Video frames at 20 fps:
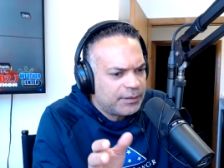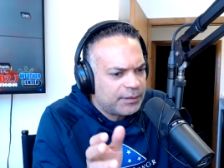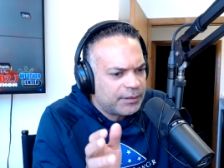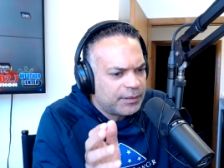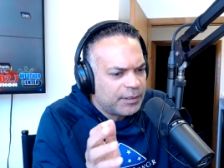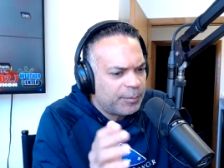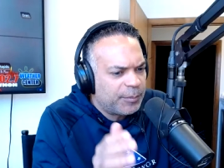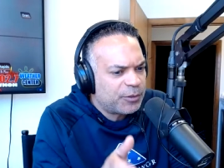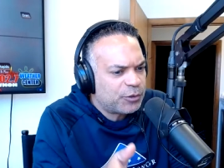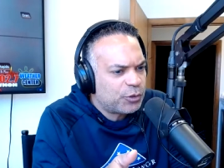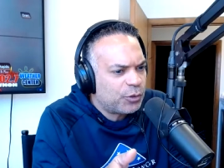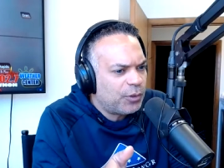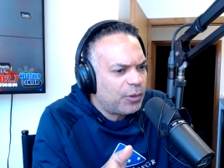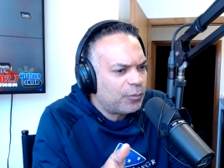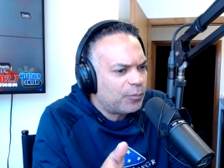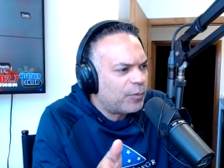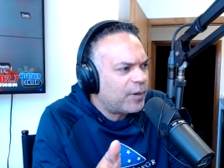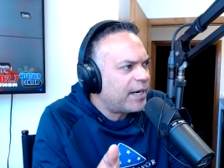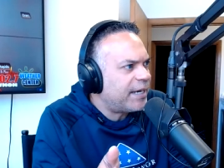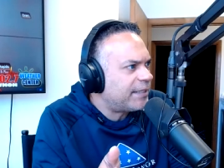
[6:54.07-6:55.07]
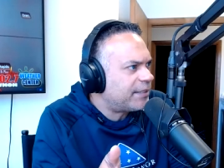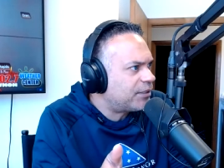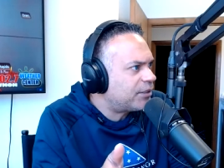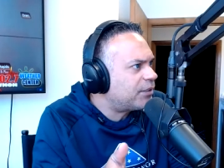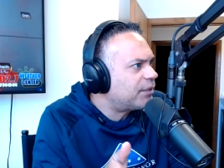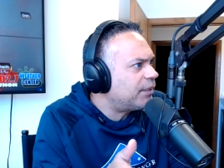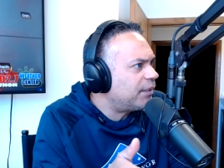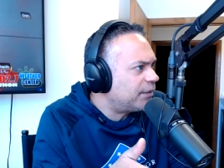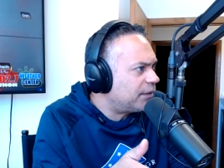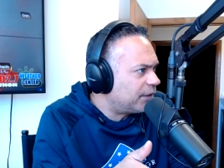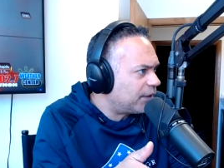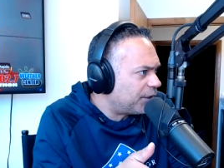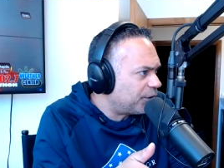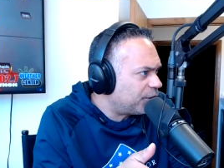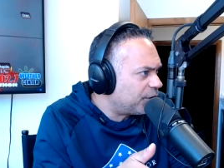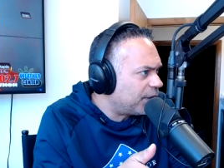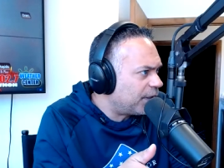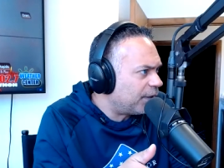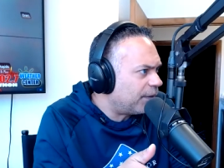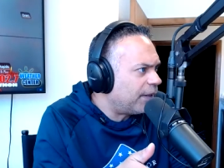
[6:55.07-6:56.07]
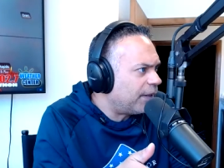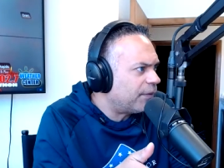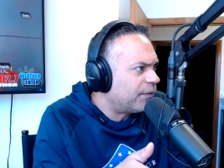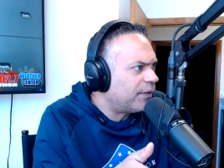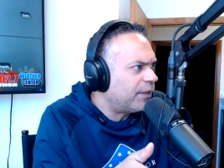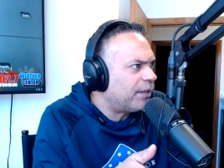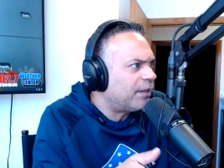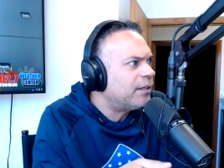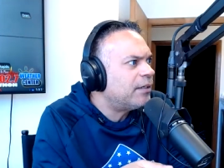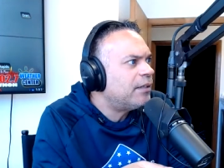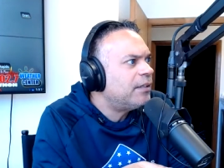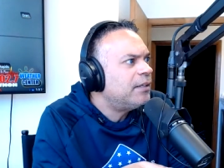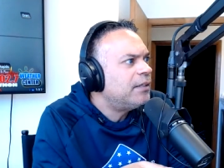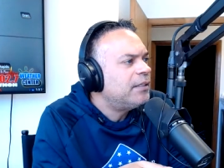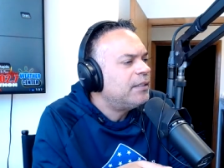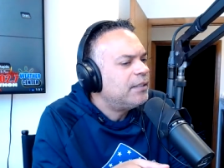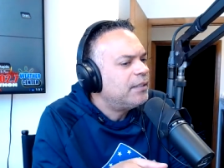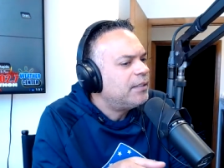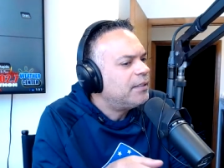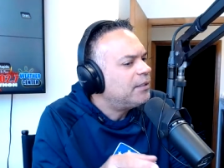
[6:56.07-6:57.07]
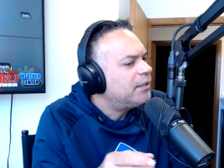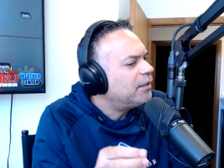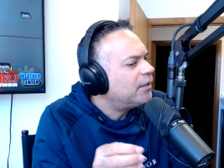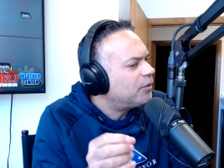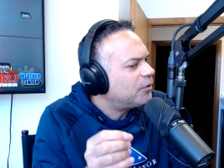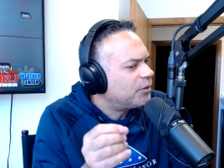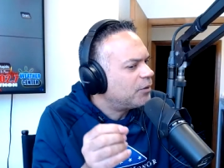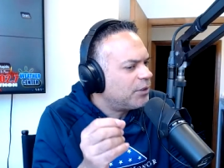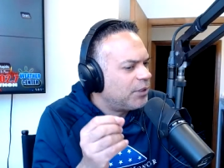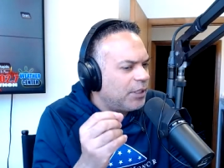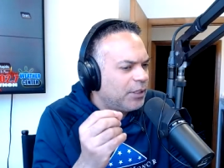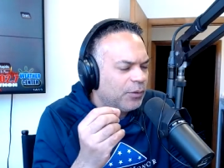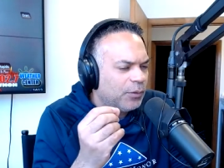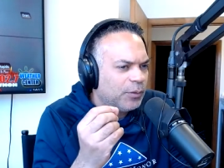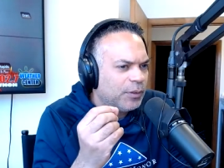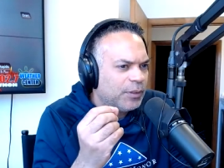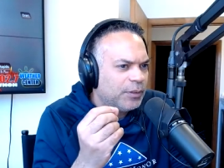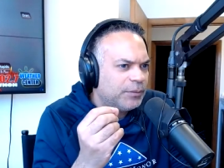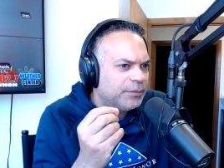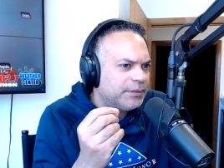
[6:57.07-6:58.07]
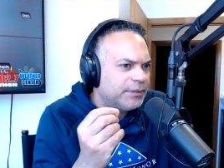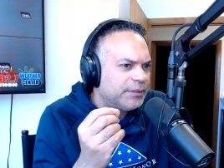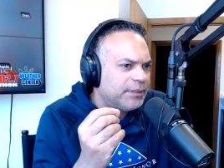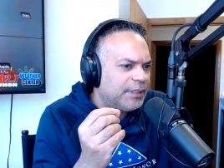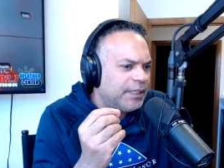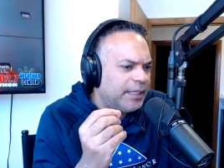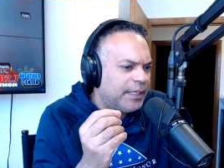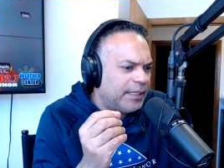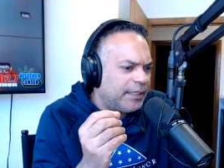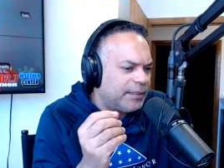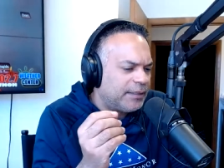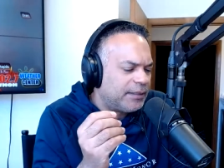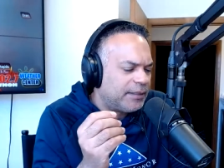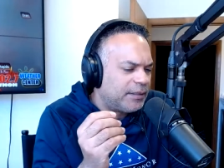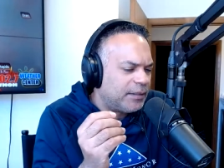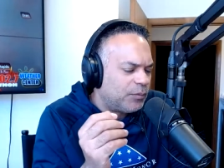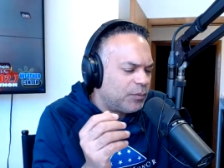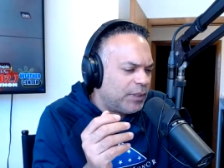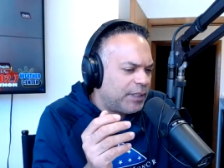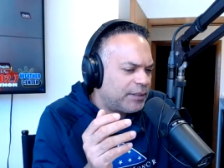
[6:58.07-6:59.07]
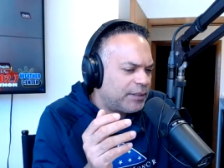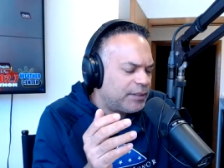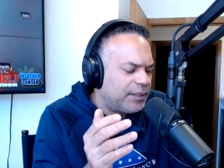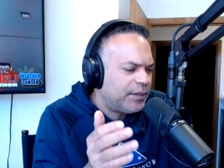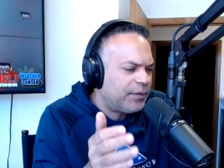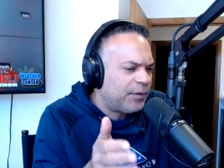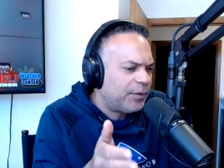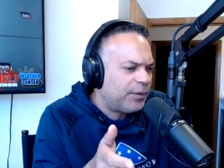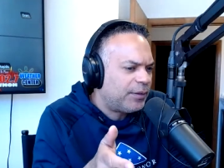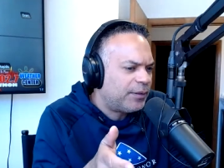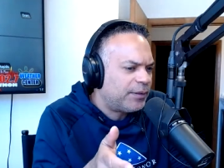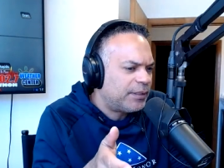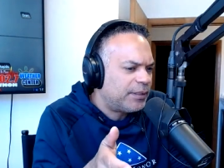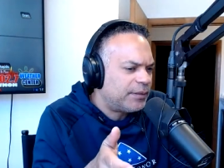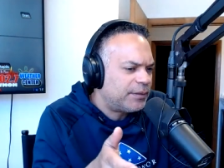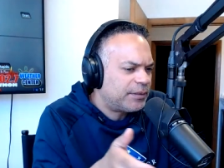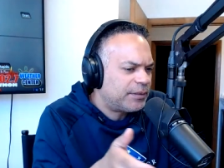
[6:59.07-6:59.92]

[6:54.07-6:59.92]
commercial loan rates and mm-hmm. such that are out there. You know, it's either